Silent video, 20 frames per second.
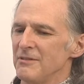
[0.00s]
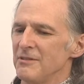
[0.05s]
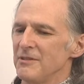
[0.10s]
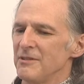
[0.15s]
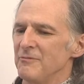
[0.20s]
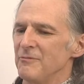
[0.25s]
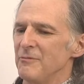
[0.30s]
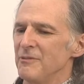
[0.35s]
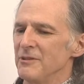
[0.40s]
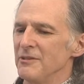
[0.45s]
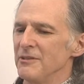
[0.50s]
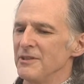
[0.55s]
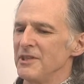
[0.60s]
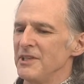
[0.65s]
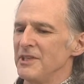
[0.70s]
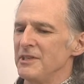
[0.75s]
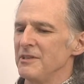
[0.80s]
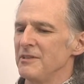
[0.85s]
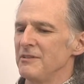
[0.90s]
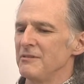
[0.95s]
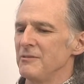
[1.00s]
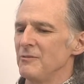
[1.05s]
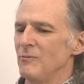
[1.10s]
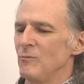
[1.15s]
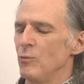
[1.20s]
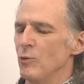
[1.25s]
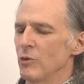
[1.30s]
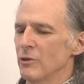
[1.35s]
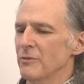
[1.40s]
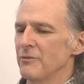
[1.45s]
can really
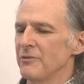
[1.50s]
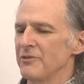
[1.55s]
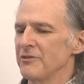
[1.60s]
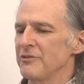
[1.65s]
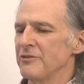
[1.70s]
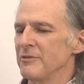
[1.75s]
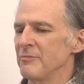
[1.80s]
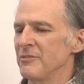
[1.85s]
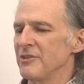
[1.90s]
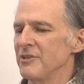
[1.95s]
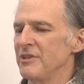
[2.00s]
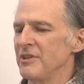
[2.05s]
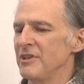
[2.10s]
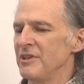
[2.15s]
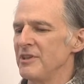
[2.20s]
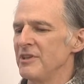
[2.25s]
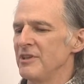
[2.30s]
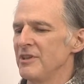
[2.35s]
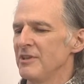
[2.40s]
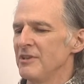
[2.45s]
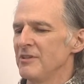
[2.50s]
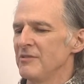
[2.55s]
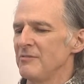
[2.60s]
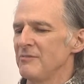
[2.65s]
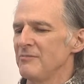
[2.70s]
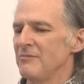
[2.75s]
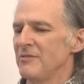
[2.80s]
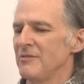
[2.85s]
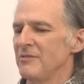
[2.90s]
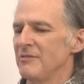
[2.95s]
work with somebody,
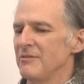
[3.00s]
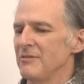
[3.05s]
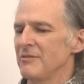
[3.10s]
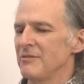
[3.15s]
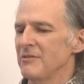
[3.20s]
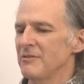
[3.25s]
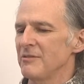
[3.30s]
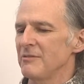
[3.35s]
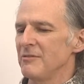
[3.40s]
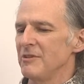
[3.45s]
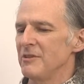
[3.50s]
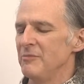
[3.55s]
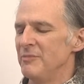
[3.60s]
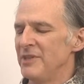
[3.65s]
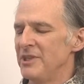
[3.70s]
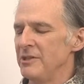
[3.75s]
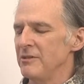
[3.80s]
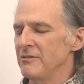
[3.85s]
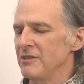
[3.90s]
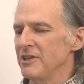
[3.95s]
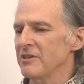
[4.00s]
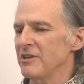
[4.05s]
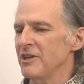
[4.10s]
immediately